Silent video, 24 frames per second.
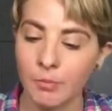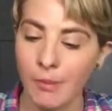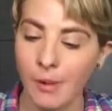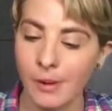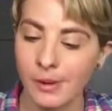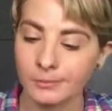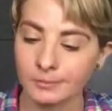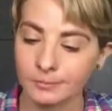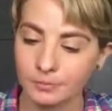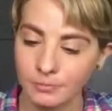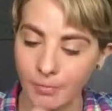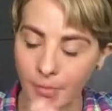
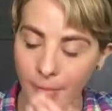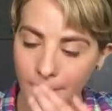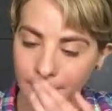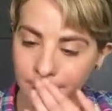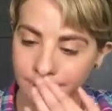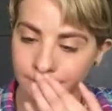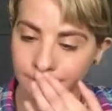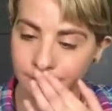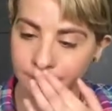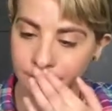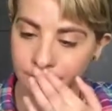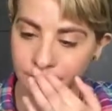But
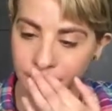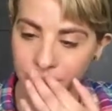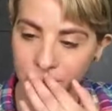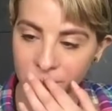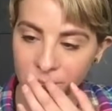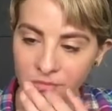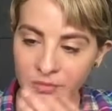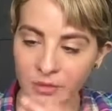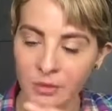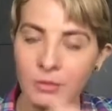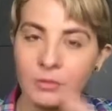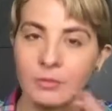
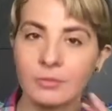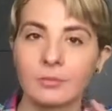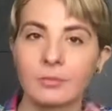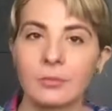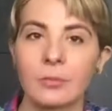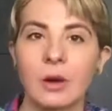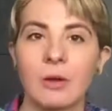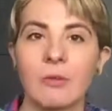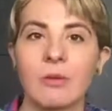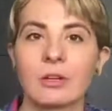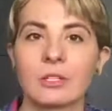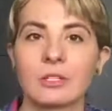
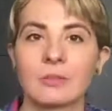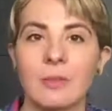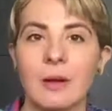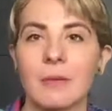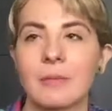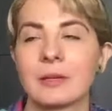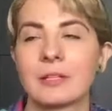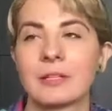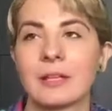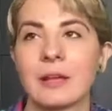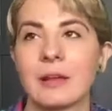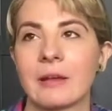when I watched
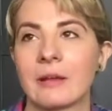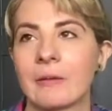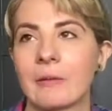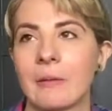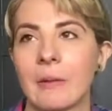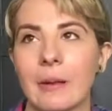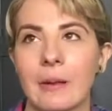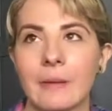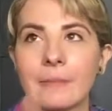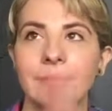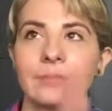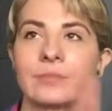Mommy
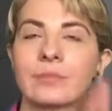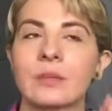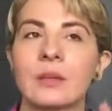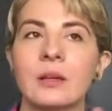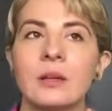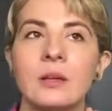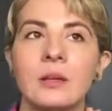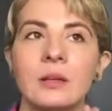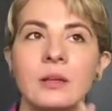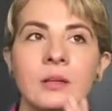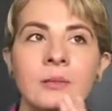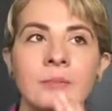Tang like
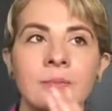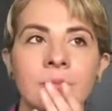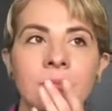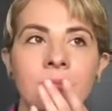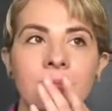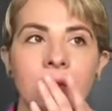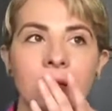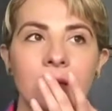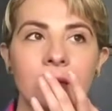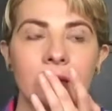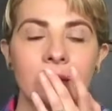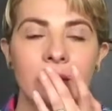
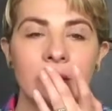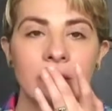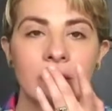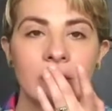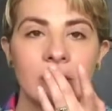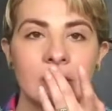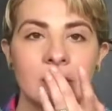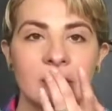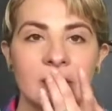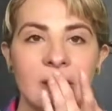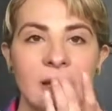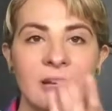a
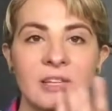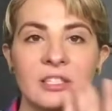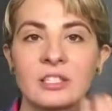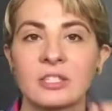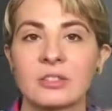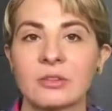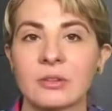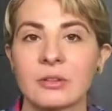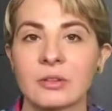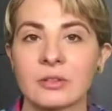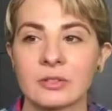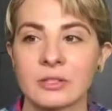
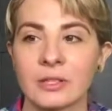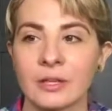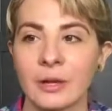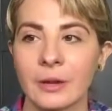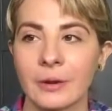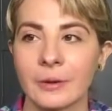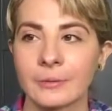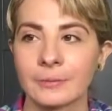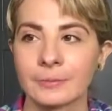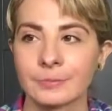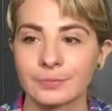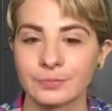year/2 years
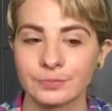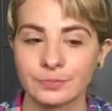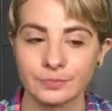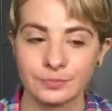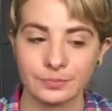ago,